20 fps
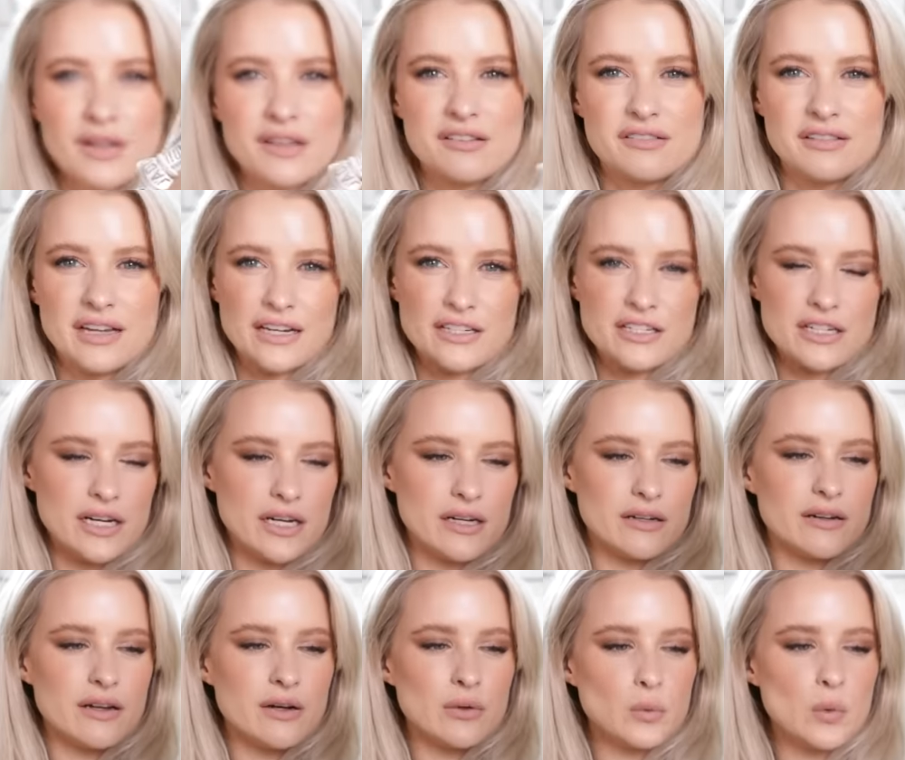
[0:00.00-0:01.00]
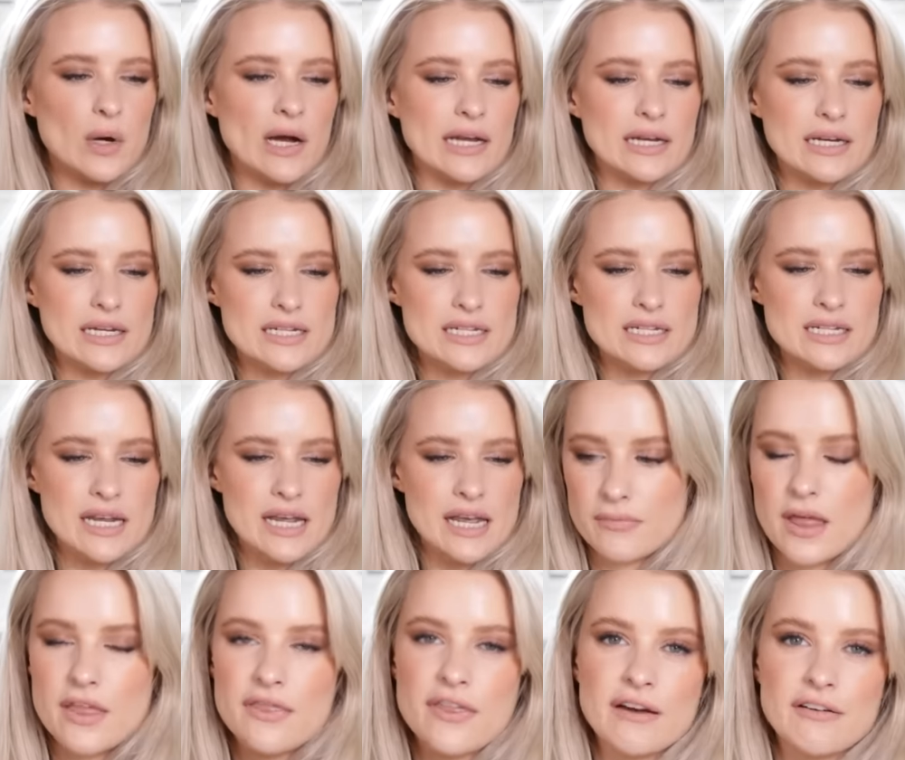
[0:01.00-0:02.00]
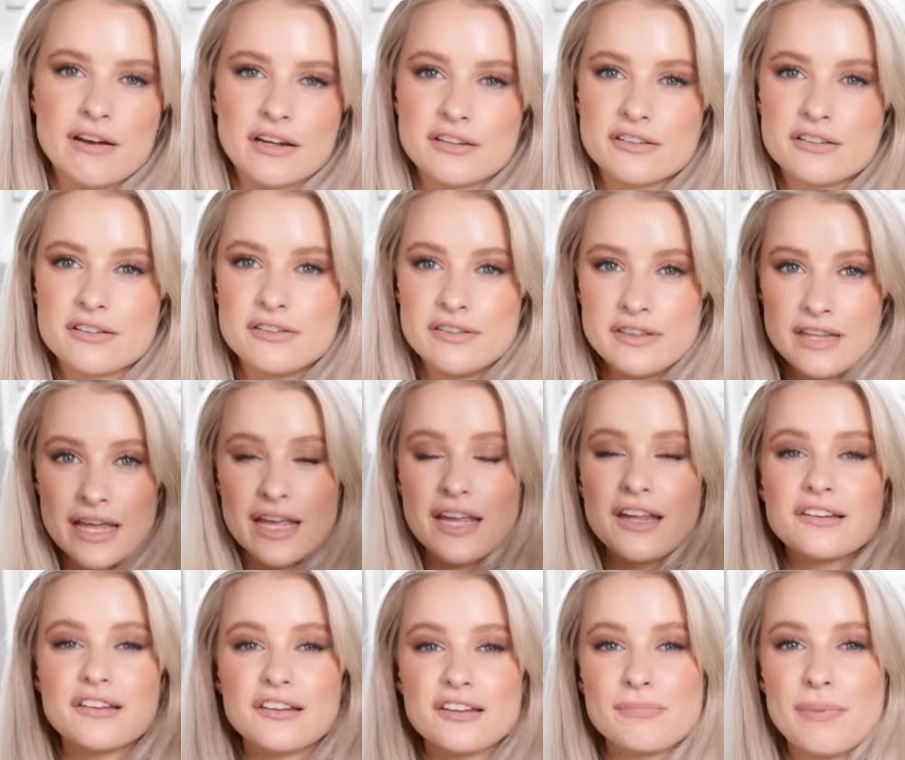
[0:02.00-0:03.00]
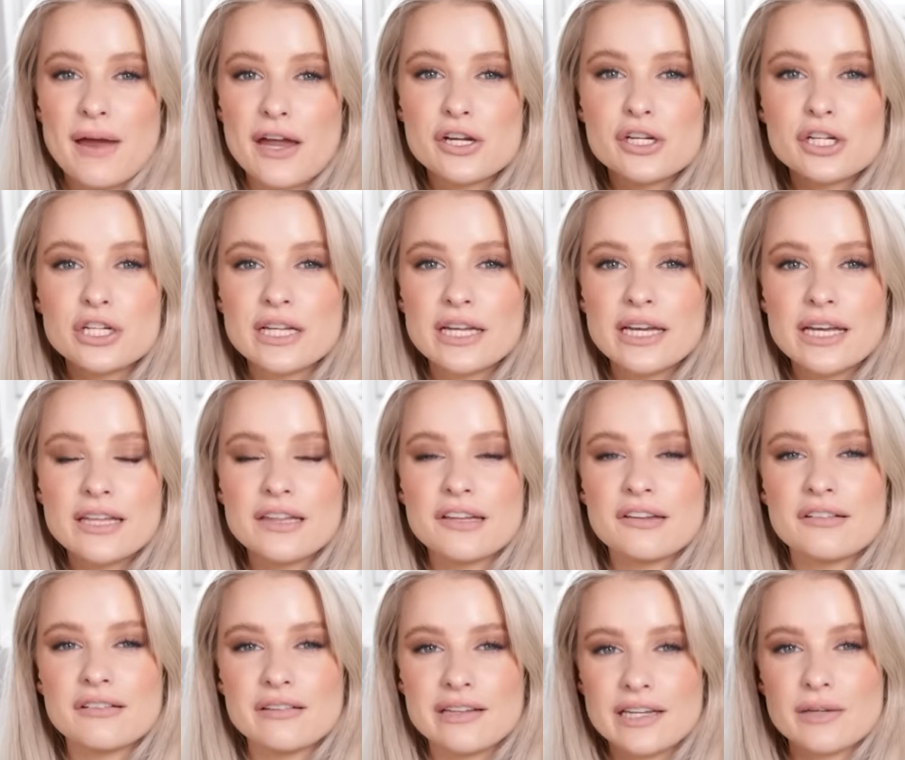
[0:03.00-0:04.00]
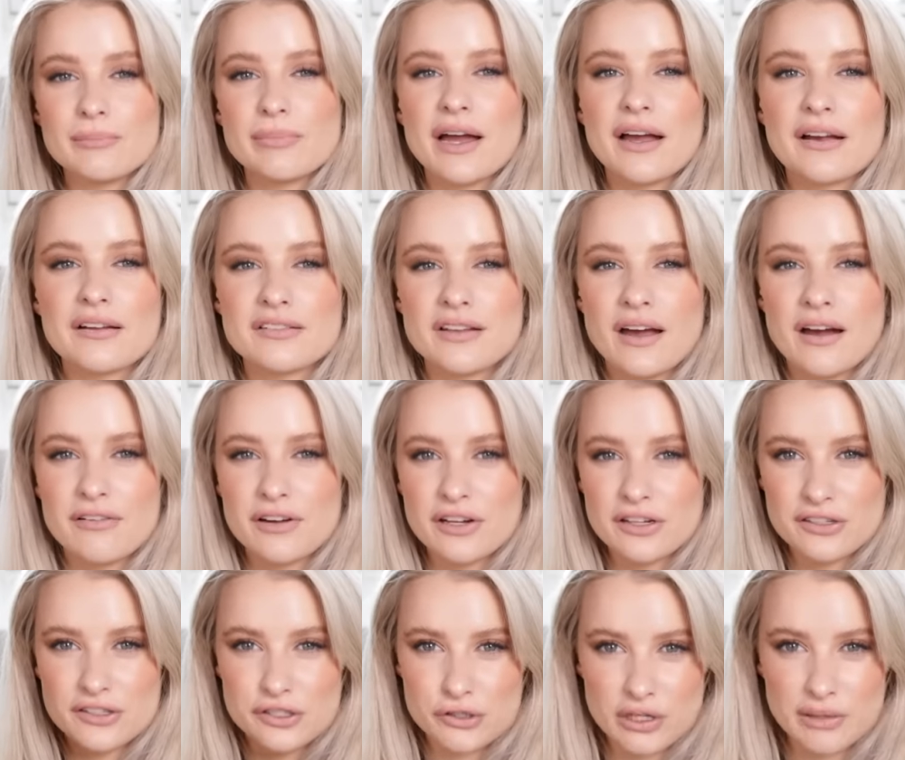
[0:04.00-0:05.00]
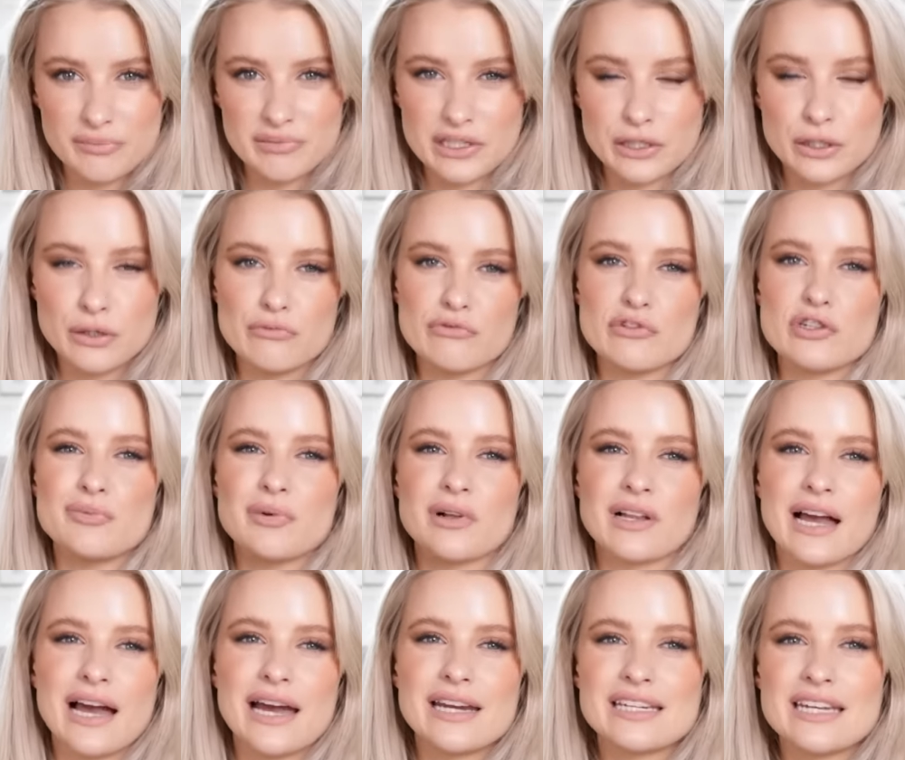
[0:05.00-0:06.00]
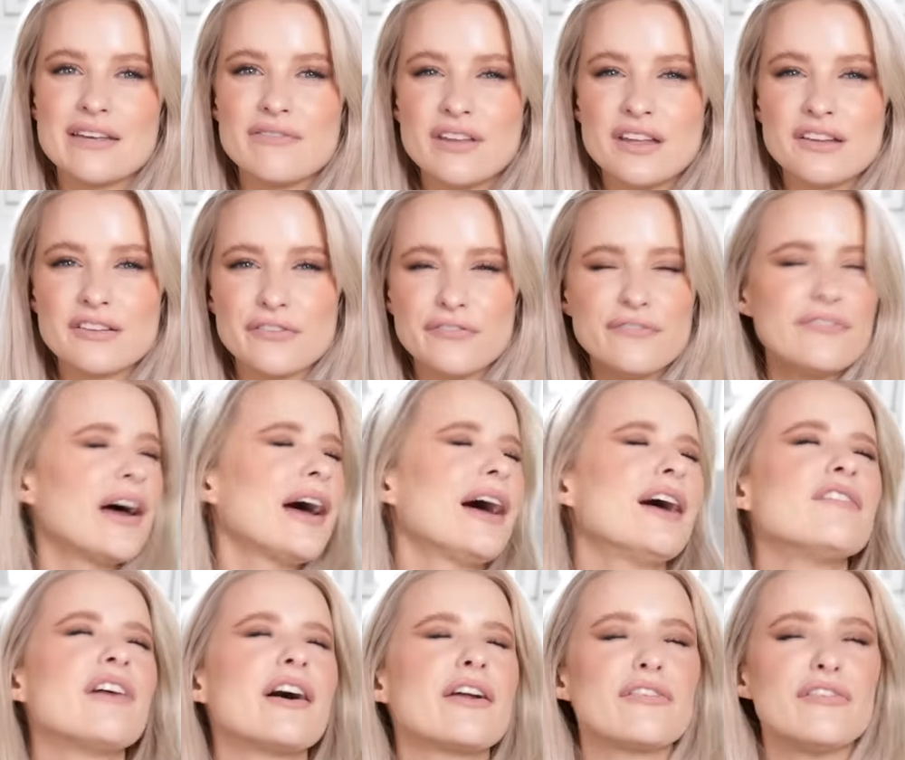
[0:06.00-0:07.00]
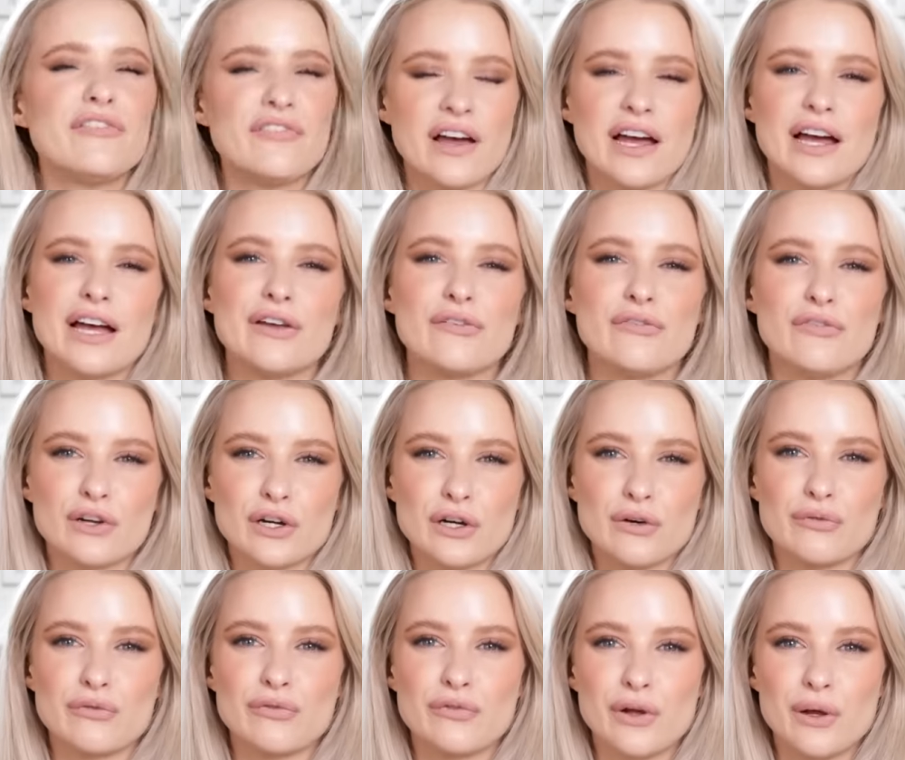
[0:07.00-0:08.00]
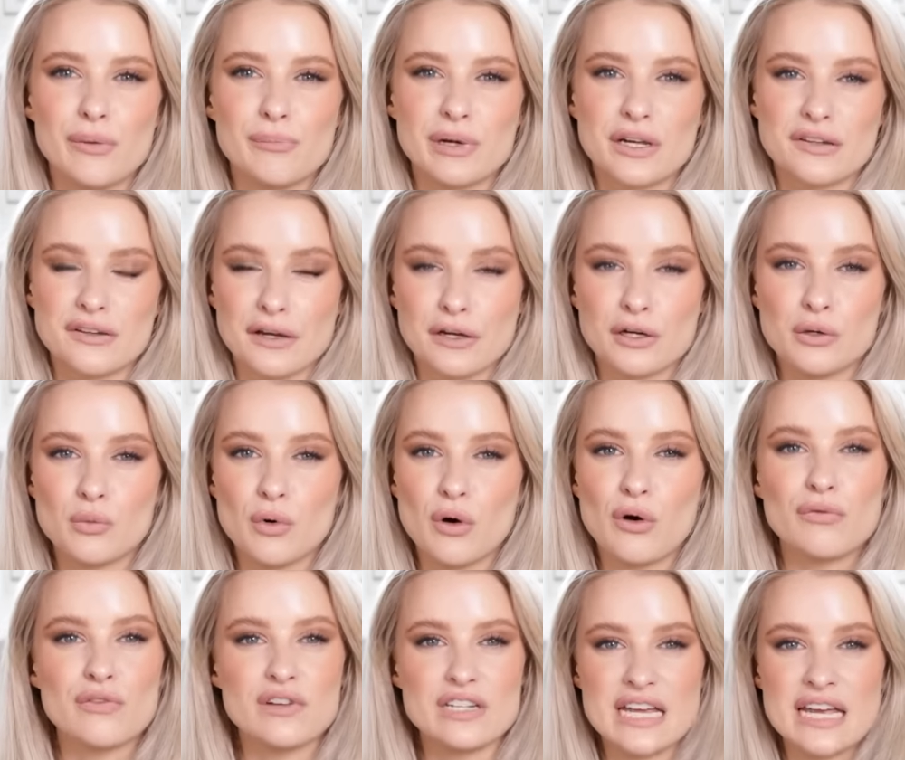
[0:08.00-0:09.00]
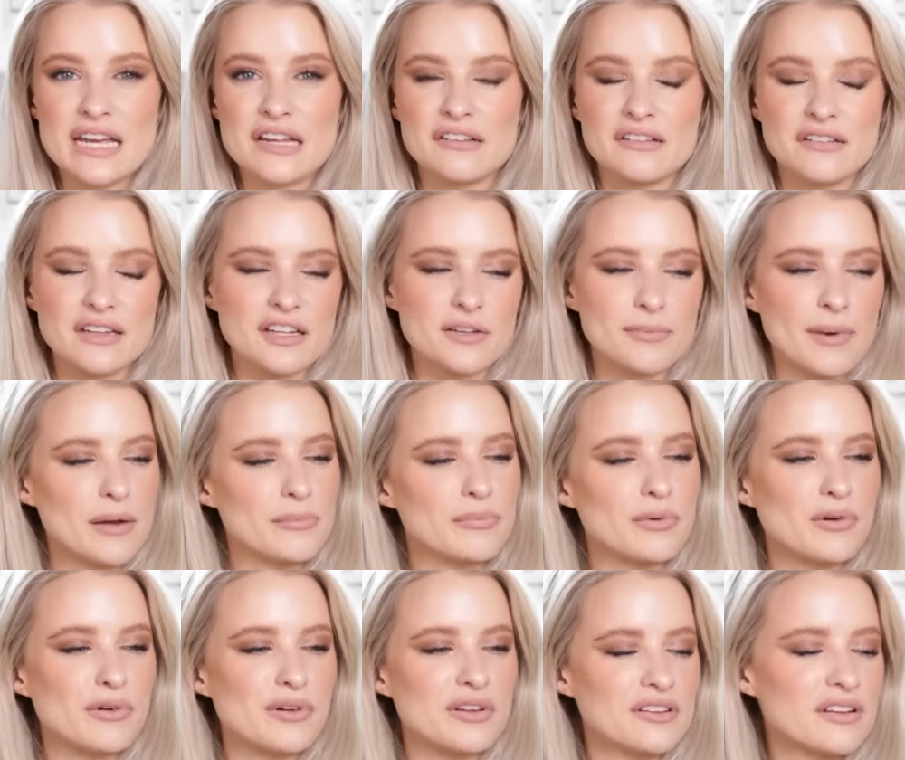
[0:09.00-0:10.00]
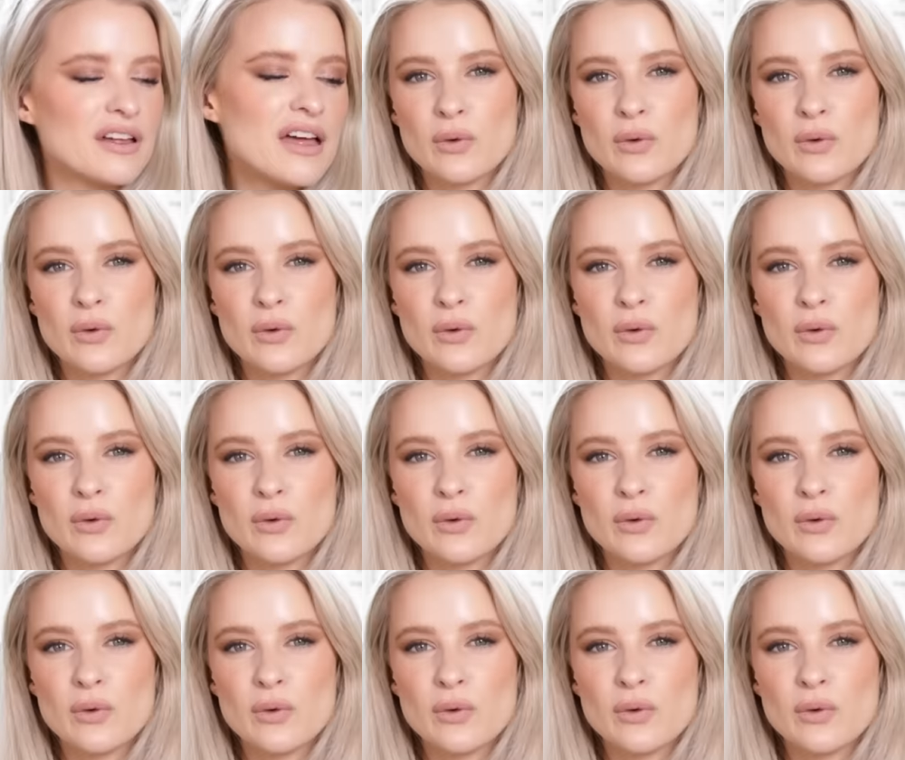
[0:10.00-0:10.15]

satin and white. They're ex these especially, the slingbacks, are extremely comfortable. I'd give these a five out of five for comfort, because I can walk for days in these bad boys.